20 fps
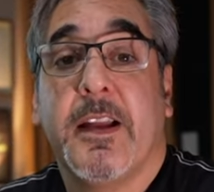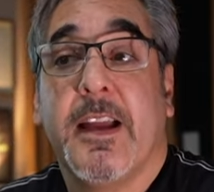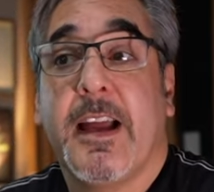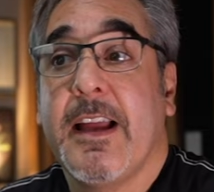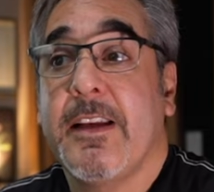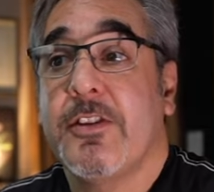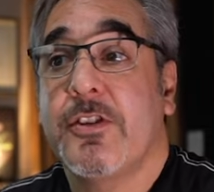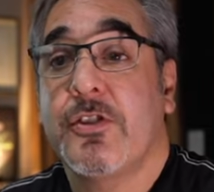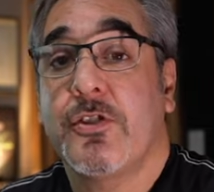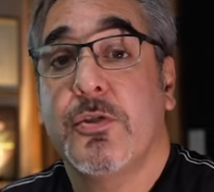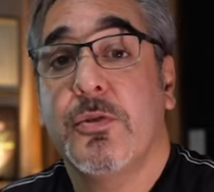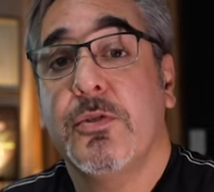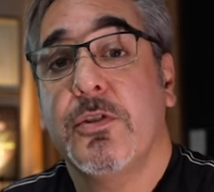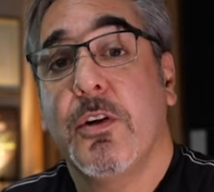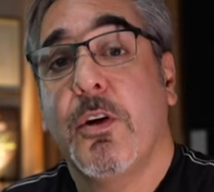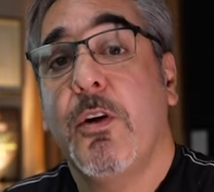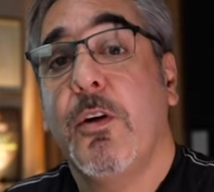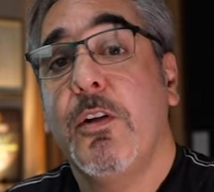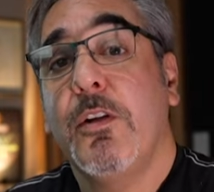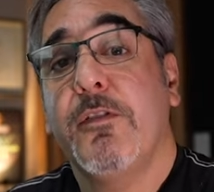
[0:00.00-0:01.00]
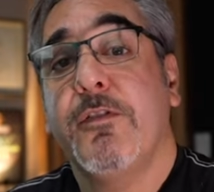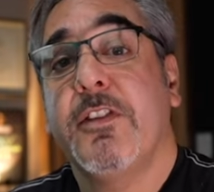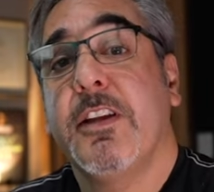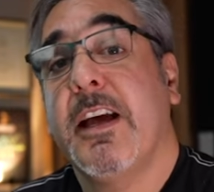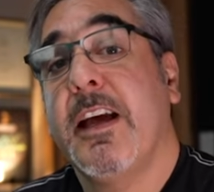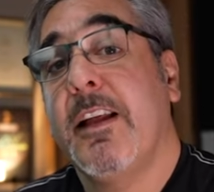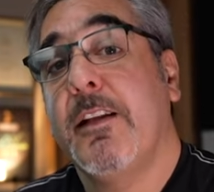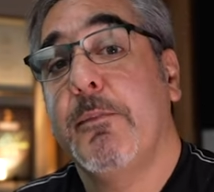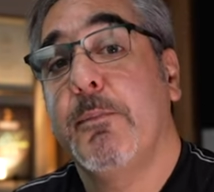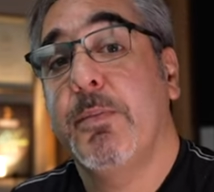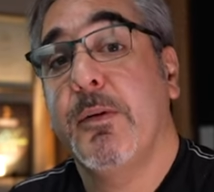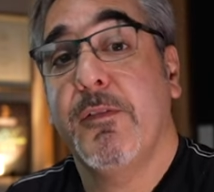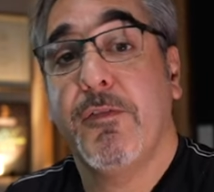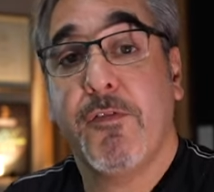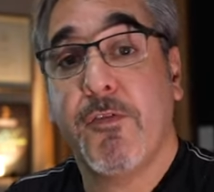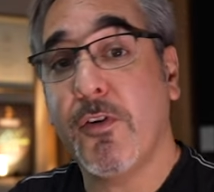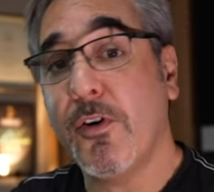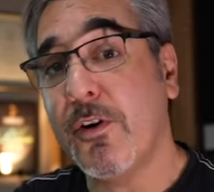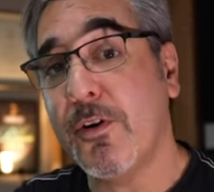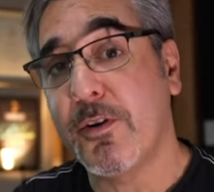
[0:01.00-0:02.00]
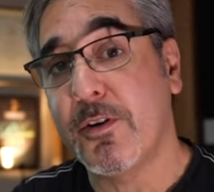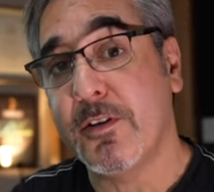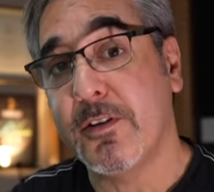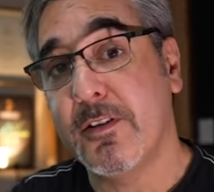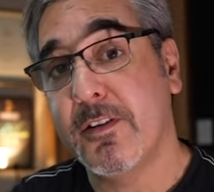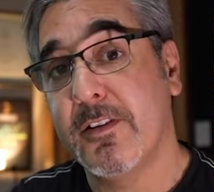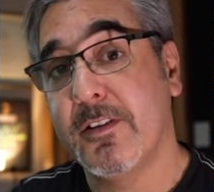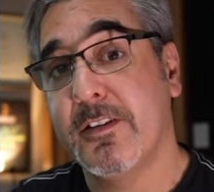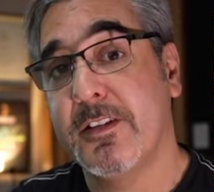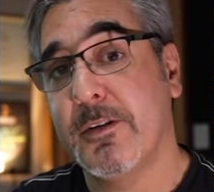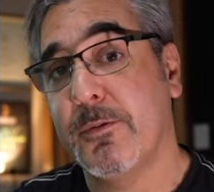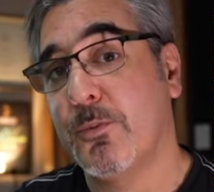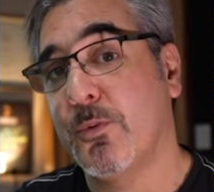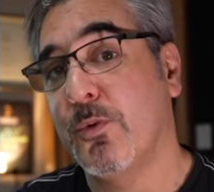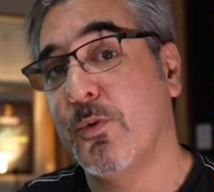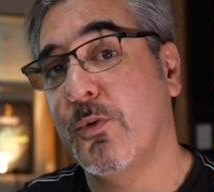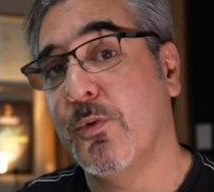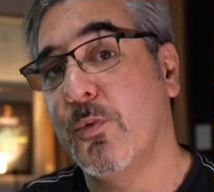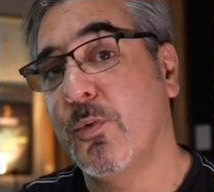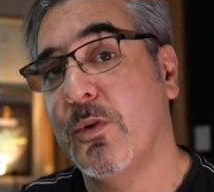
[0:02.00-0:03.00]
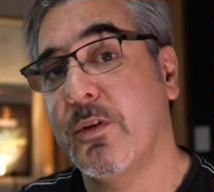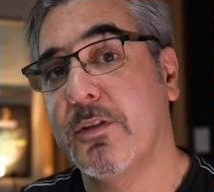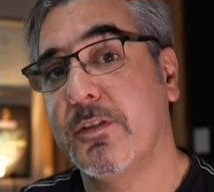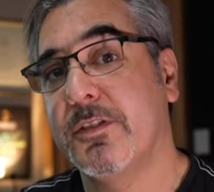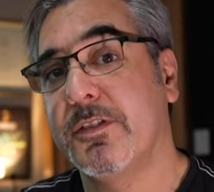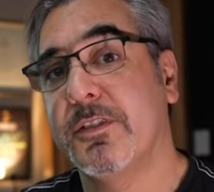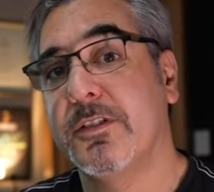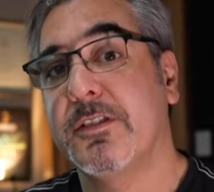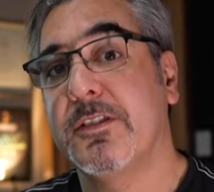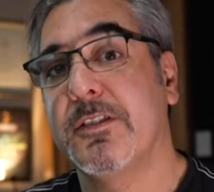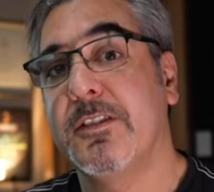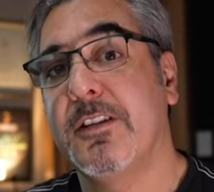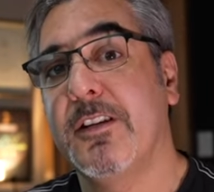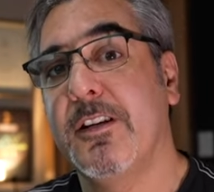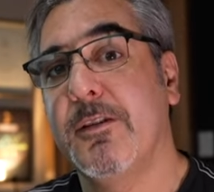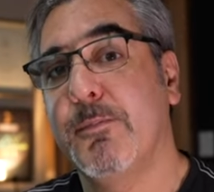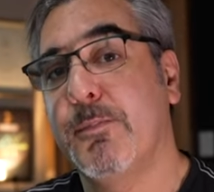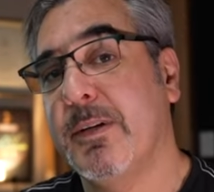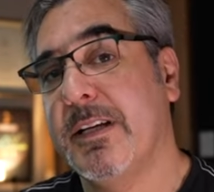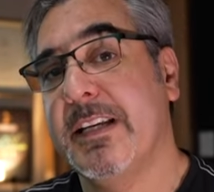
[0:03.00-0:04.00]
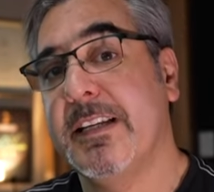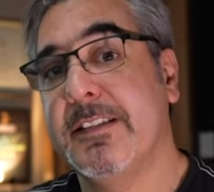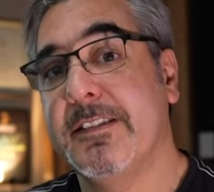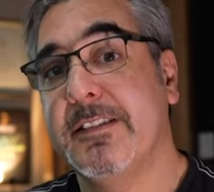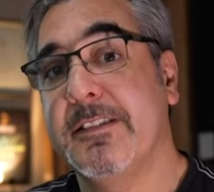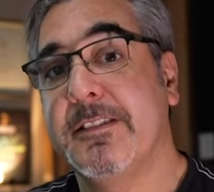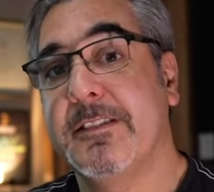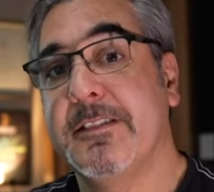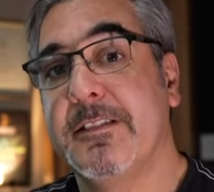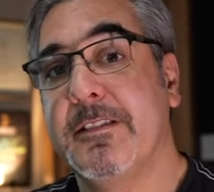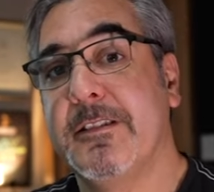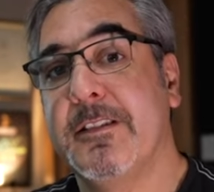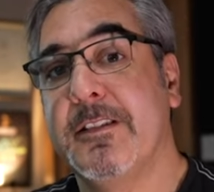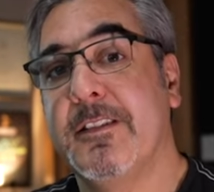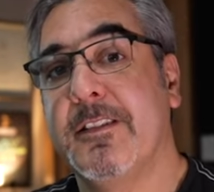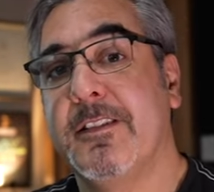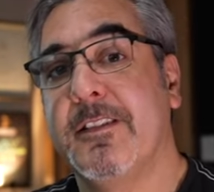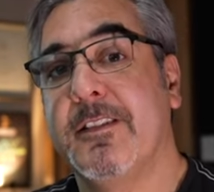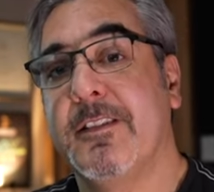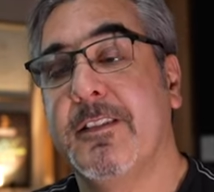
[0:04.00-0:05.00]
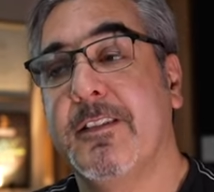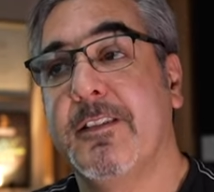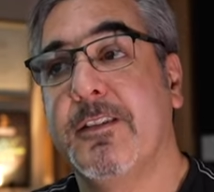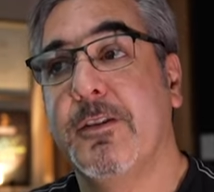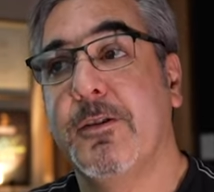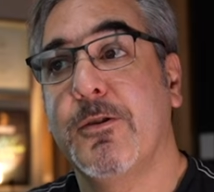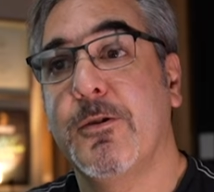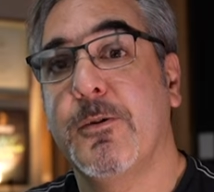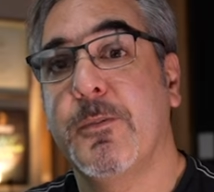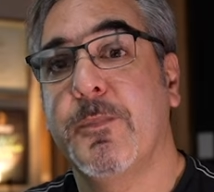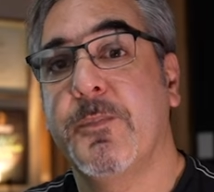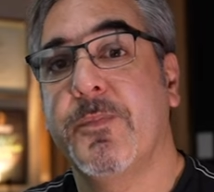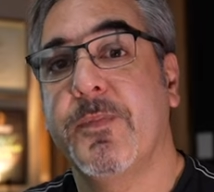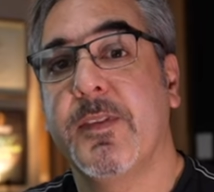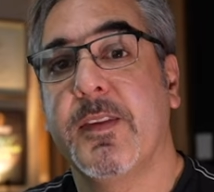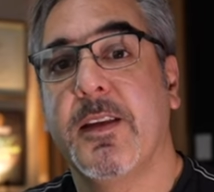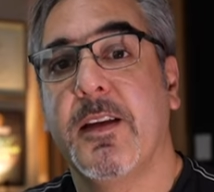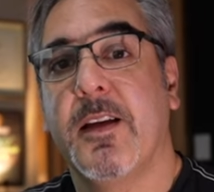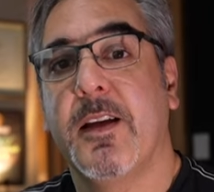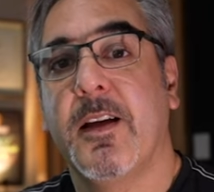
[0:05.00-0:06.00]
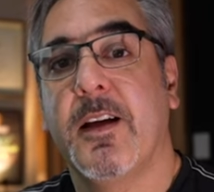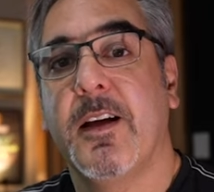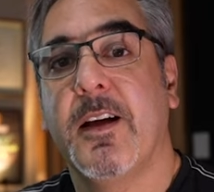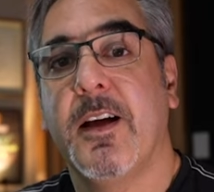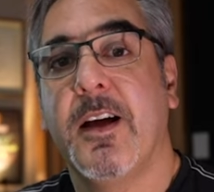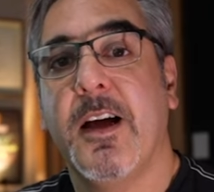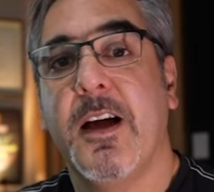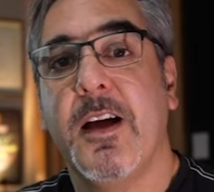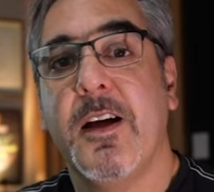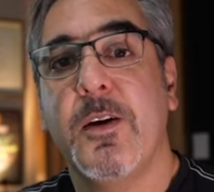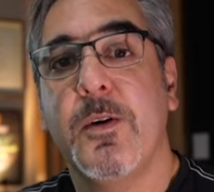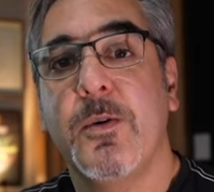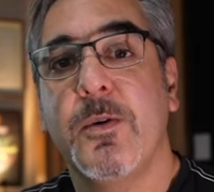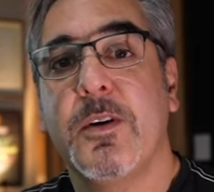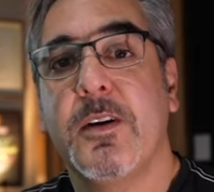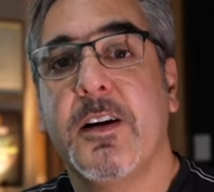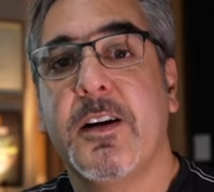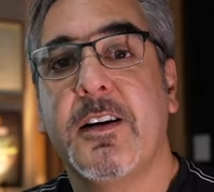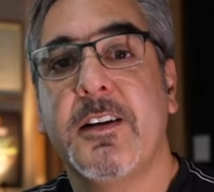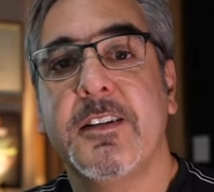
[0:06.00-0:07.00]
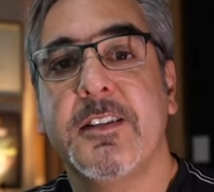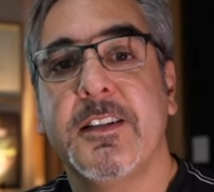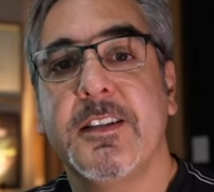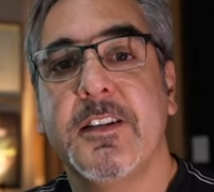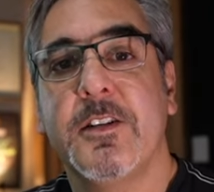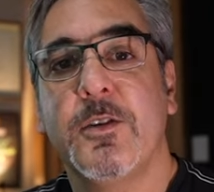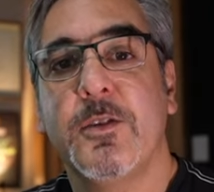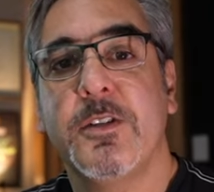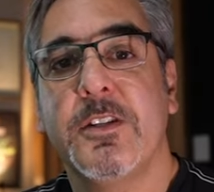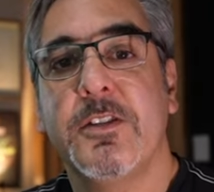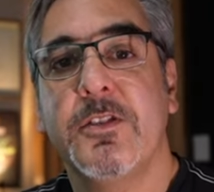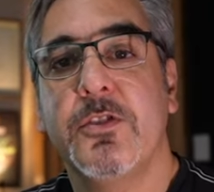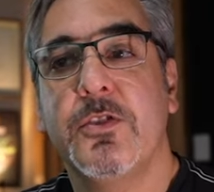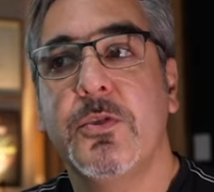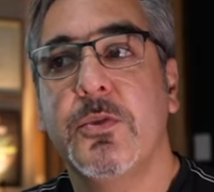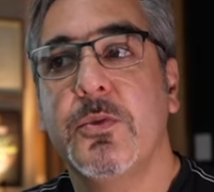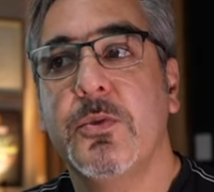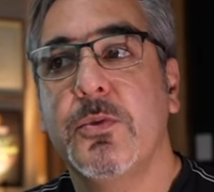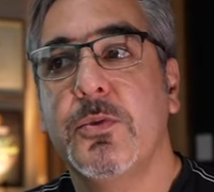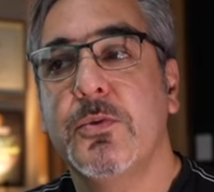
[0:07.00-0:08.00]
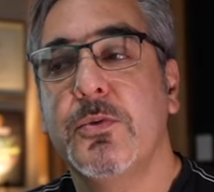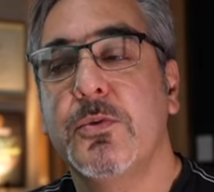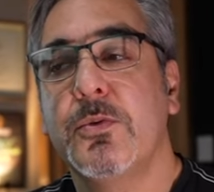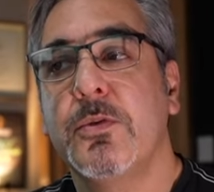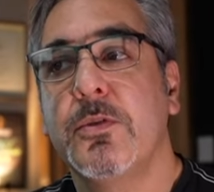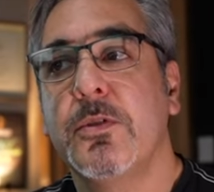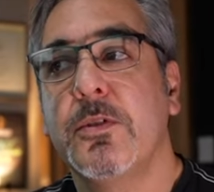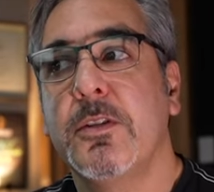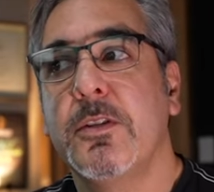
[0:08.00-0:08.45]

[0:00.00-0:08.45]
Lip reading: I shoot all of that before the rule was in place. So how are they going to